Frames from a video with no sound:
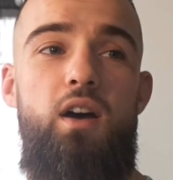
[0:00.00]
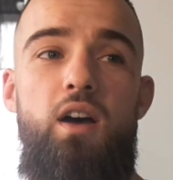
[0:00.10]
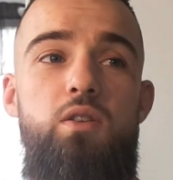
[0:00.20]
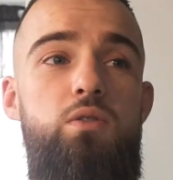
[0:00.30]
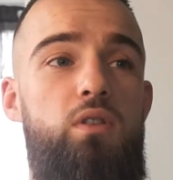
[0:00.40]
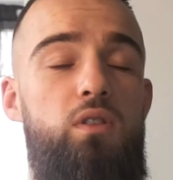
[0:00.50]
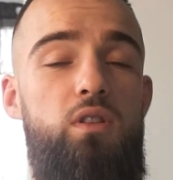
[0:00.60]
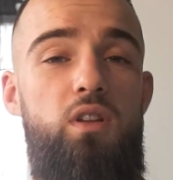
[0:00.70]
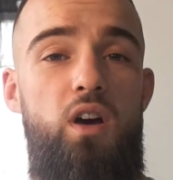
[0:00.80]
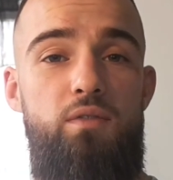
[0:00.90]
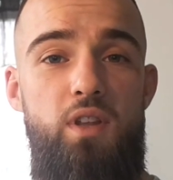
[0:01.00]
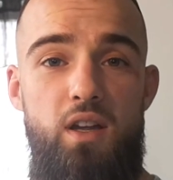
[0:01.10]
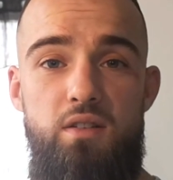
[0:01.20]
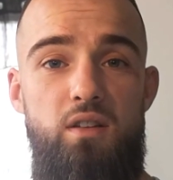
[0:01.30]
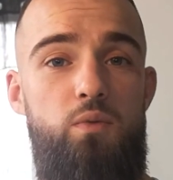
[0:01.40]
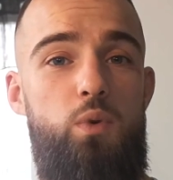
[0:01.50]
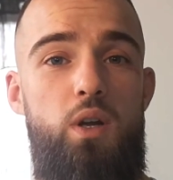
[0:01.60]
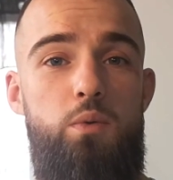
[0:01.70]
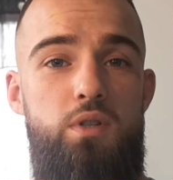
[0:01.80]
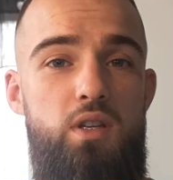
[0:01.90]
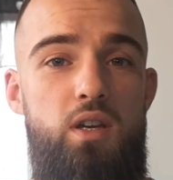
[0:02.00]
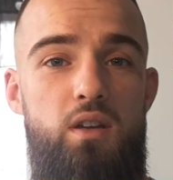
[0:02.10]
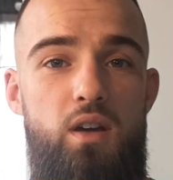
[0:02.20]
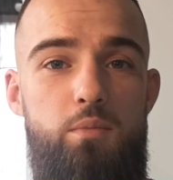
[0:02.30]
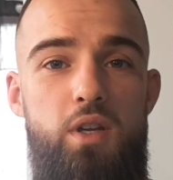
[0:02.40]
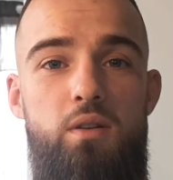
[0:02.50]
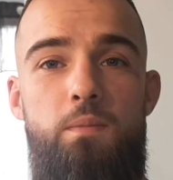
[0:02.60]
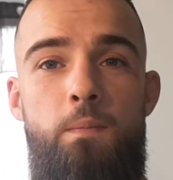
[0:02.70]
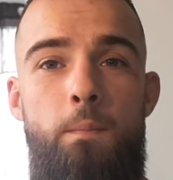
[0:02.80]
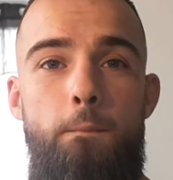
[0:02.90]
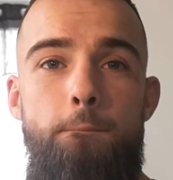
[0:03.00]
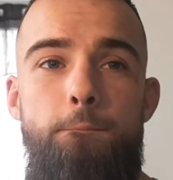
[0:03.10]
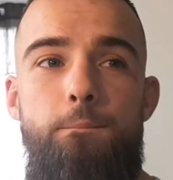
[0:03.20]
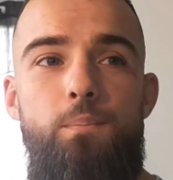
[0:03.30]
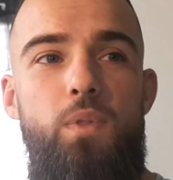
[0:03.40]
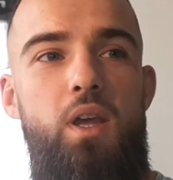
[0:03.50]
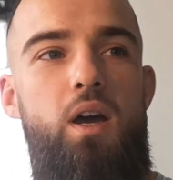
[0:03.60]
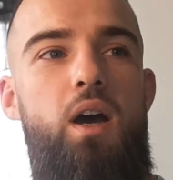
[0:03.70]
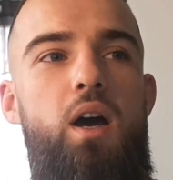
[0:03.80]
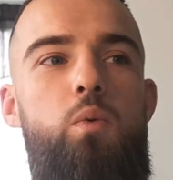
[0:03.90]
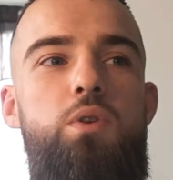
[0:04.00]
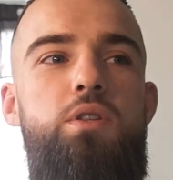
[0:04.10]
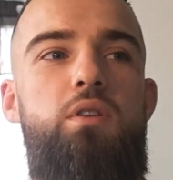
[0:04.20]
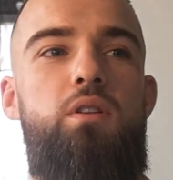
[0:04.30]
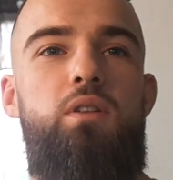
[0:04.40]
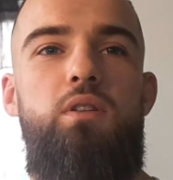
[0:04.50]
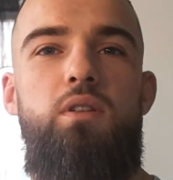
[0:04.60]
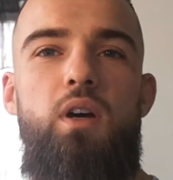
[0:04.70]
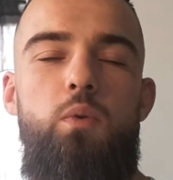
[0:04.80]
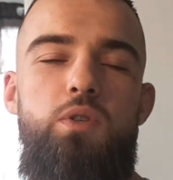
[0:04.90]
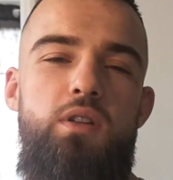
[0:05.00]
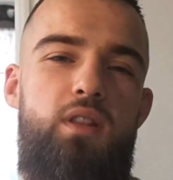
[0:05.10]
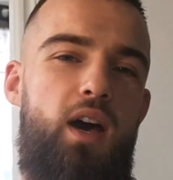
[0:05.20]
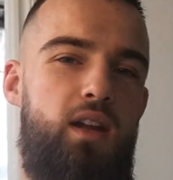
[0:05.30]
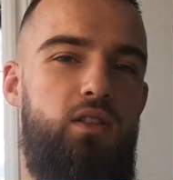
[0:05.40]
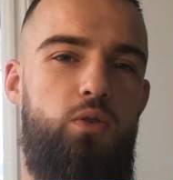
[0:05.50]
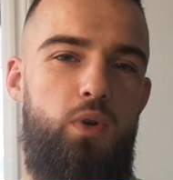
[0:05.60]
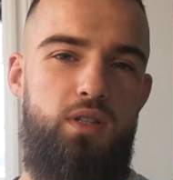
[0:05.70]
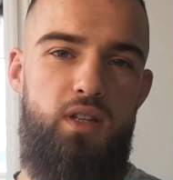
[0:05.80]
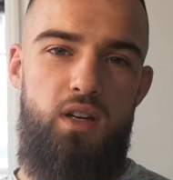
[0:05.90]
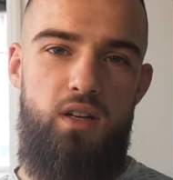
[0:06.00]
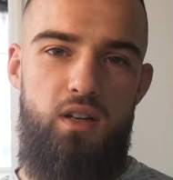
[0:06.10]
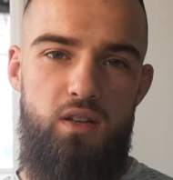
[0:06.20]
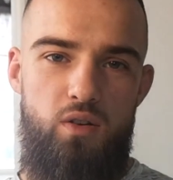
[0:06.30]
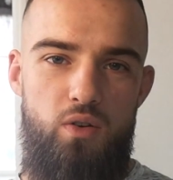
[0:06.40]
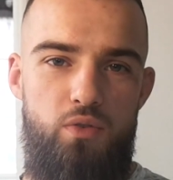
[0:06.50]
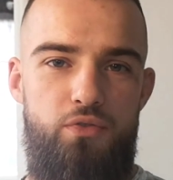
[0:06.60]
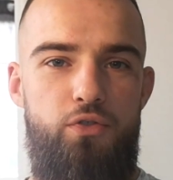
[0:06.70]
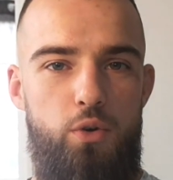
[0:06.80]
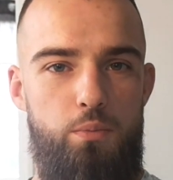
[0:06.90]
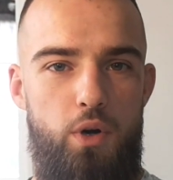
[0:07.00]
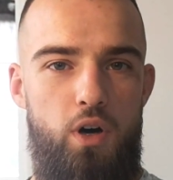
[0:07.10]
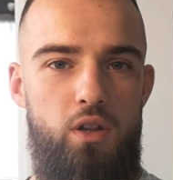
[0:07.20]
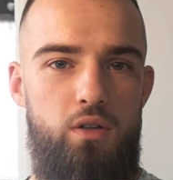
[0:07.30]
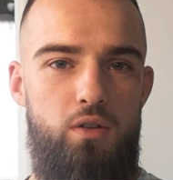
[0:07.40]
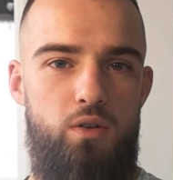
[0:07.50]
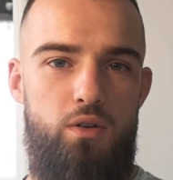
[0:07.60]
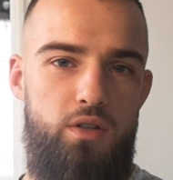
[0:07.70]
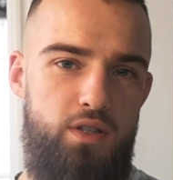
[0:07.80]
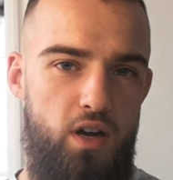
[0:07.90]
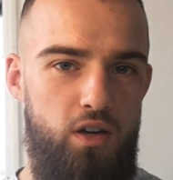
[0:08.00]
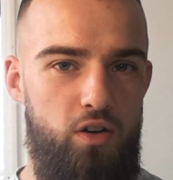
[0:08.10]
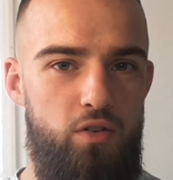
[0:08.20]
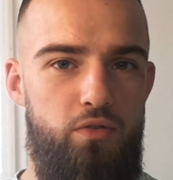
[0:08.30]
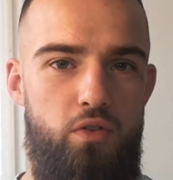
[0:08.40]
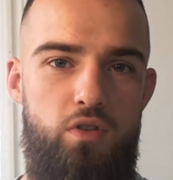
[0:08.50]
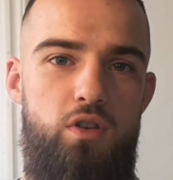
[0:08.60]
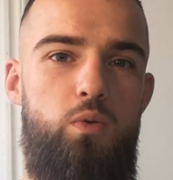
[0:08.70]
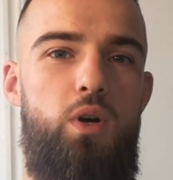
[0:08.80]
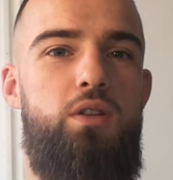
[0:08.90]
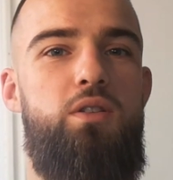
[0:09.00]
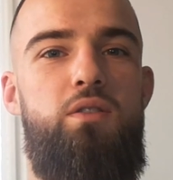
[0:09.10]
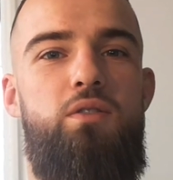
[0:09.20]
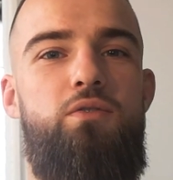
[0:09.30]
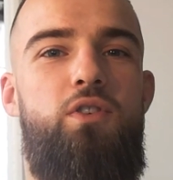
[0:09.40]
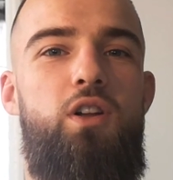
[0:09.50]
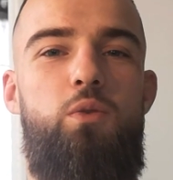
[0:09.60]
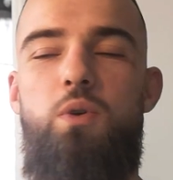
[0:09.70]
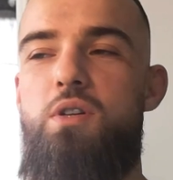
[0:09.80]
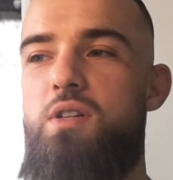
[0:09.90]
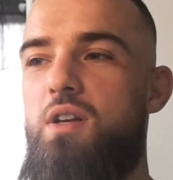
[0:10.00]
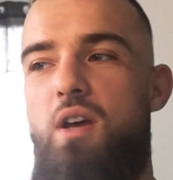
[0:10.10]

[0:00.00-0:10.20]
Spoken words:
I used to love that stuff when I was a kid. I mean, I wasn't I wasn't that interested in football or soccer for the U.S. followers.